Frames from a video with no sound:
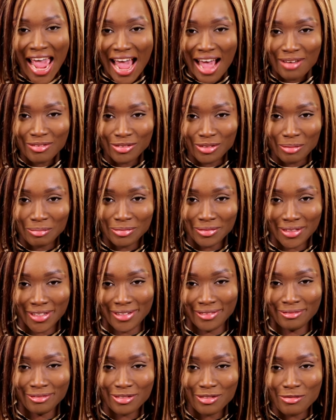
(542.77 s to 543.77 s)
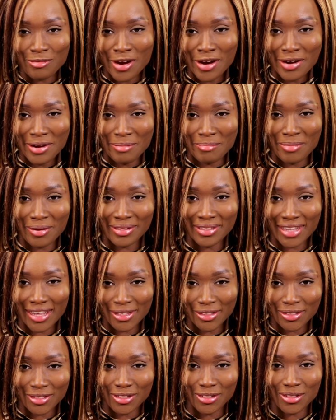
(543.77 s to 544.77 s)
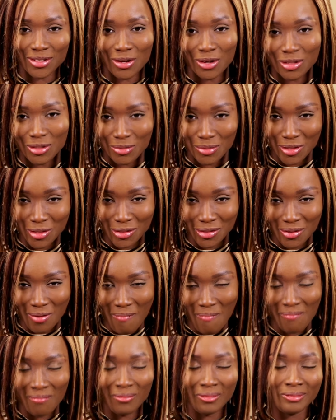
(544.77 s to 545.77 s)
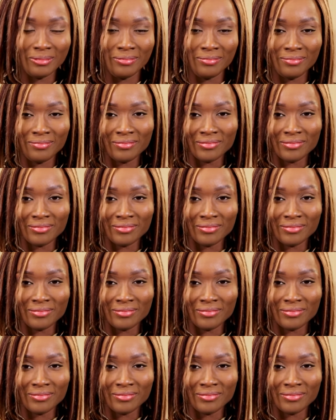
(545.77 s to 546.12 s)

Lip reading: I have something very important to discuss with you.